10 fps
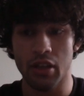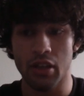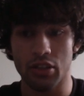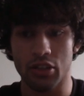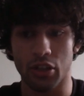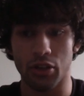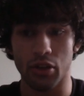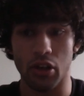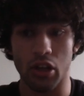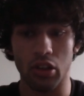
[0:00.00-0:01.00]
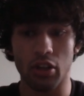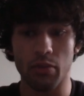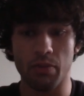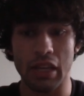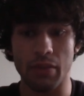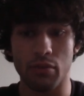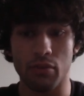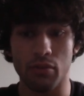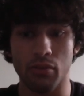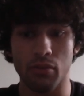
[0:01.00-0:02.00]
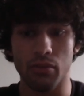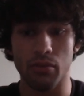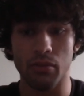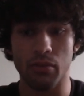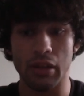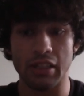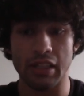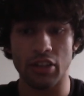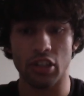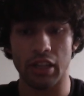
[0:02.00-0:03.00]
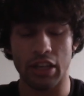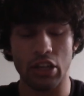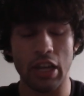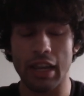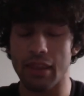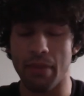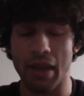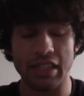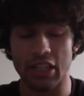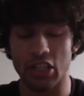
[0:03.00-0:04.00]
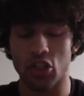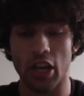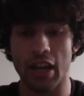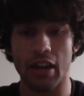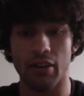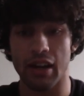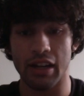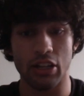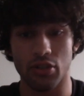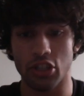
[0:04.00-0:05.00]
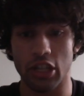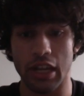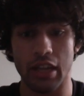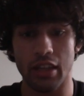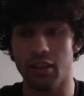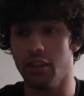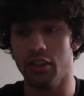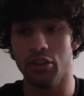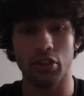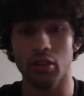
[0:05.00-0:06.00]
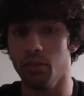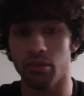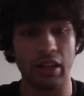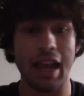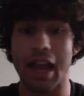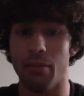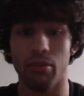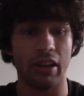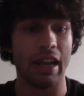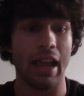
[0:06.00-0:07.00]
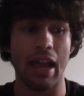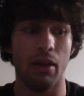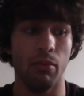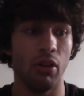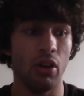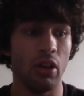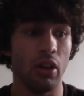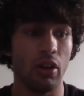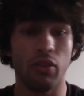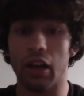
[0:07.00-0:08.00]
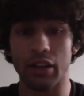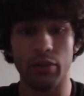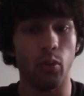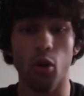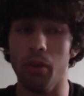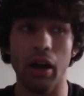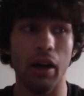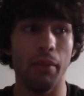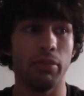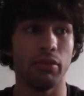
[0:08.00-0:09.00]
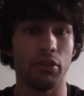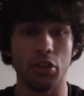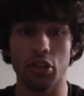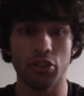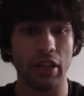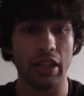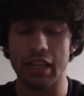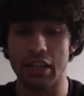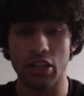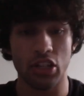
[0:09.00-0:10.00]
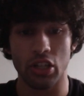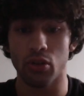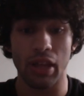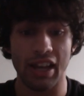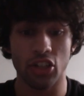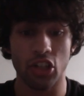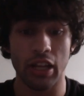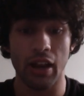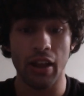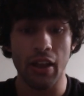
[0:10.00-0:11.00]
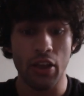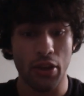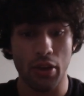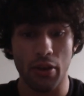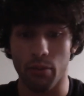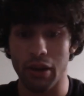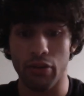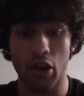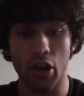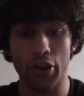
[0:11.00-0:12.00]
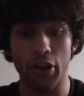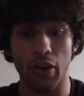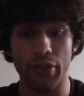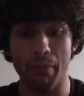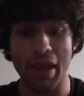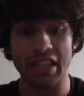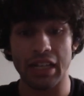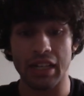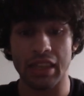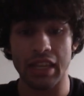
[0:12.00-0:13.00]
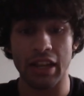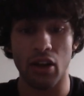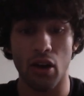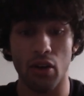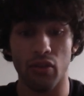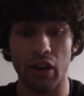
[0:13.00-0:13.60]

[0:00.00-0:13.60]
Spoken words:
So a lot of people, essentially, like, you hear the basic shit around injuries. You hear the do your prehab, rehab, fucking warm up, do your strength and conditioning, all that shit. We've heard of the basic thing of